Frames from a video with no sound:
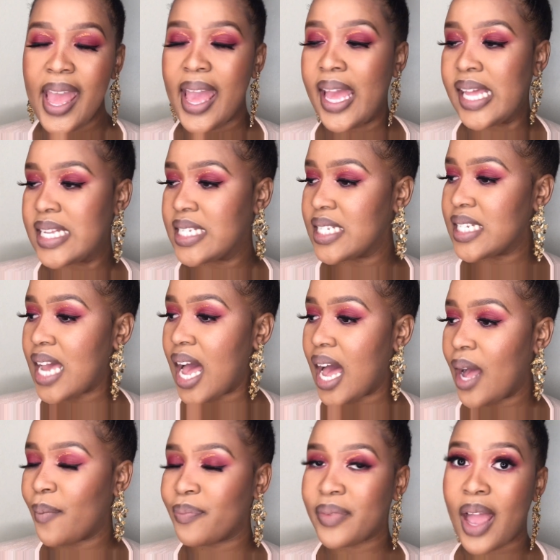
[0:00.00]
and
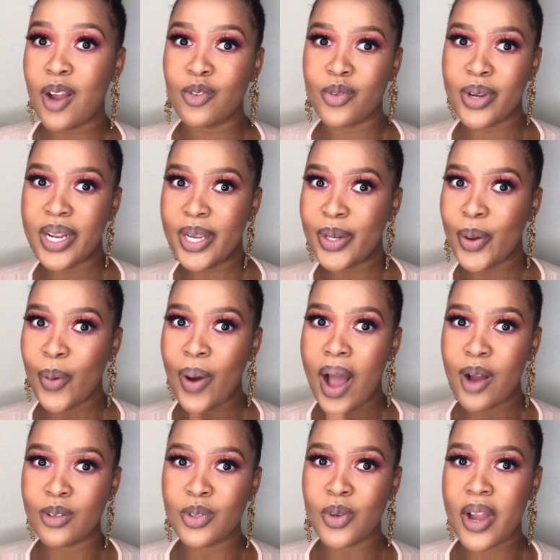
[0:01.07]
I really know
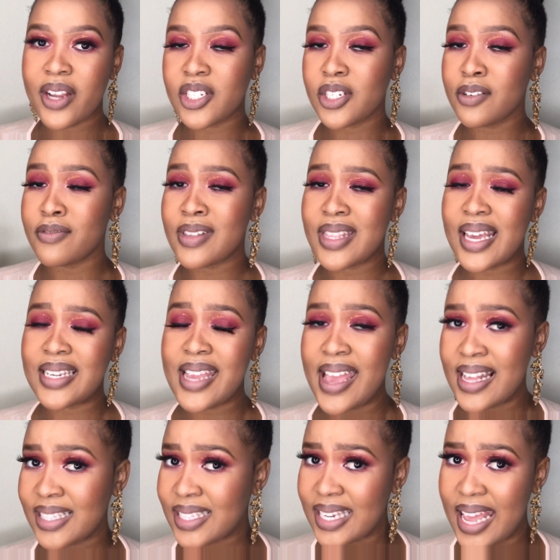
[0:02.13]
how to achieve that
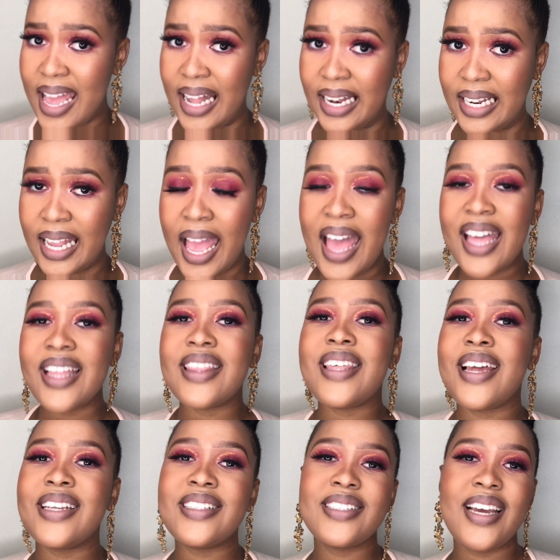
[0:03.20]
hairstyle,
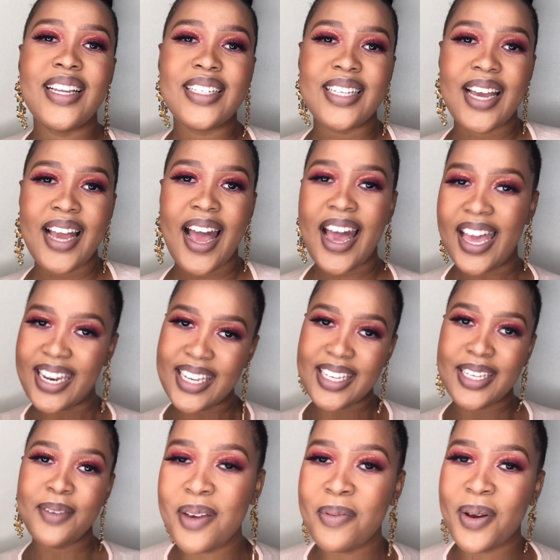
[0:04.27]
then
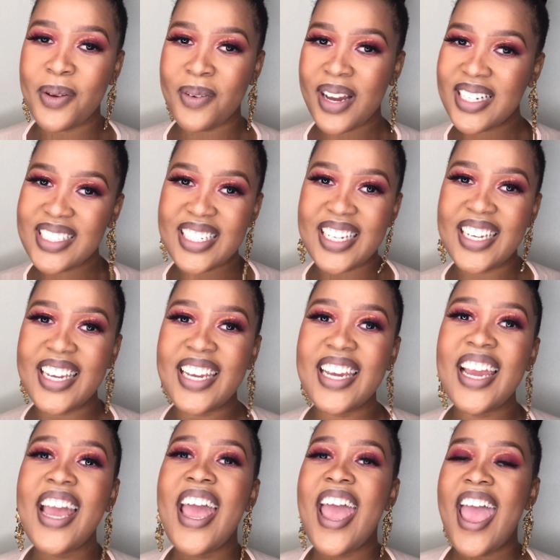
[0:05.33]
honey, keep on
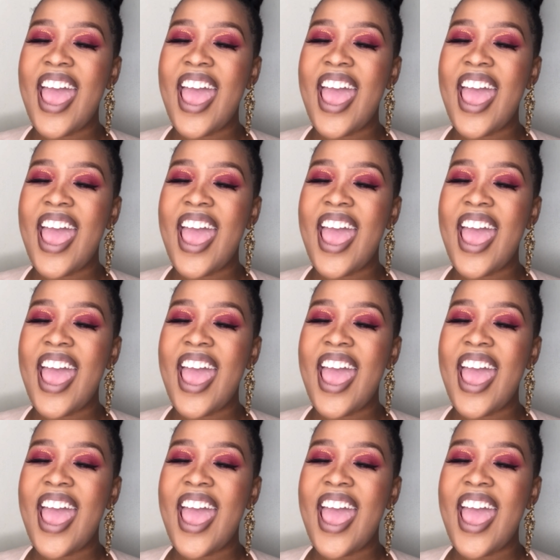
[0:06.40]
watching.